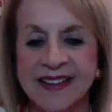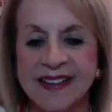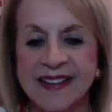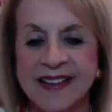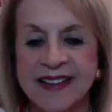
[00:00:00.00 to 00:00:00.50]

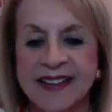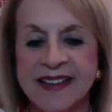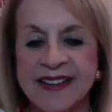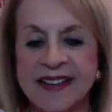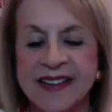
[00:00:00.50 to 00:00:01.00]

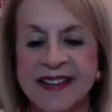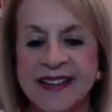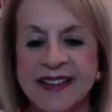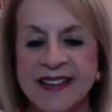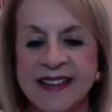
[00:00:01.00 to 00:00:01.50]

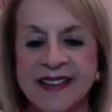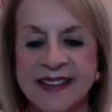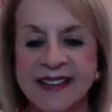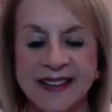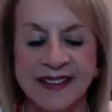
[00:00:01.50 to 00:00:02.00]

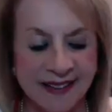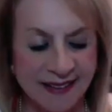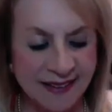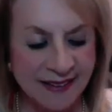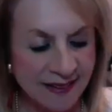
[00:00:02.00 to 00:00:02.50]

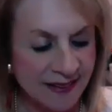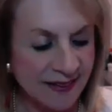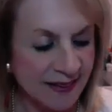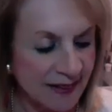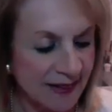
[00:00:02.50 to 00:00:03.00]

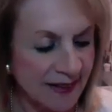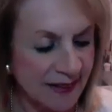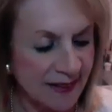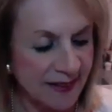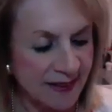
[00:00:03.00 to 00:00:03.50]

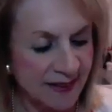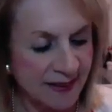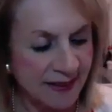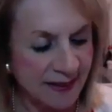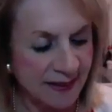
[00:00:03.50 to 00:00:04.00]

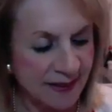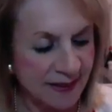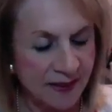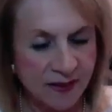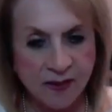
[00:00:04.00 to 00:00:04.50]

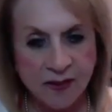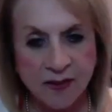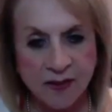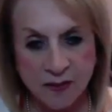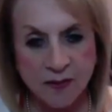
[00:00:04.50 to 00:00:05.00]

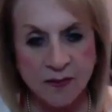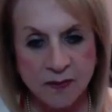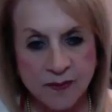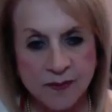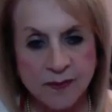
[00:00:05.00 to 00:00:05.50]

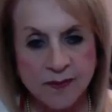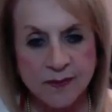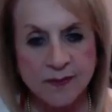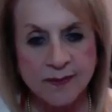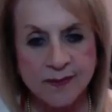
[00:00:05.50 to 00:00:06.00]

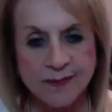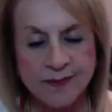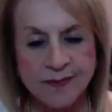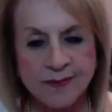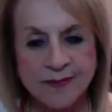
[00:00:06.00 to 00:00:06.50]

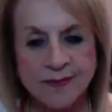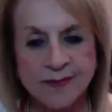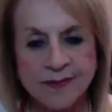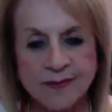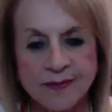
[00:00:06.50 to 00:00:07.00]

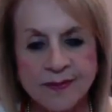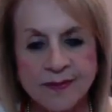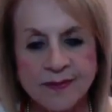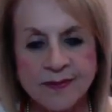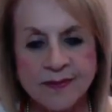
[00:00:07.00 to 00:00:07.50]

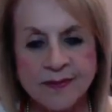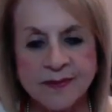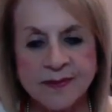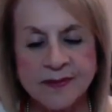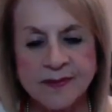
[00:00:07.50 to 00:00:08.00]
The person shown says nothing.